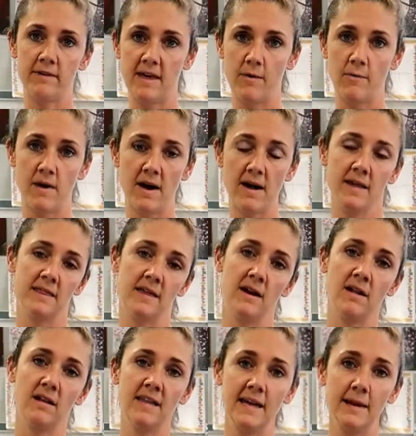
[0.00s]
they want, and then
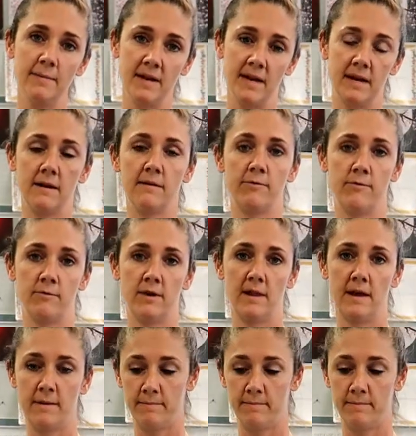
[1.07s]
I'll laminate it for them.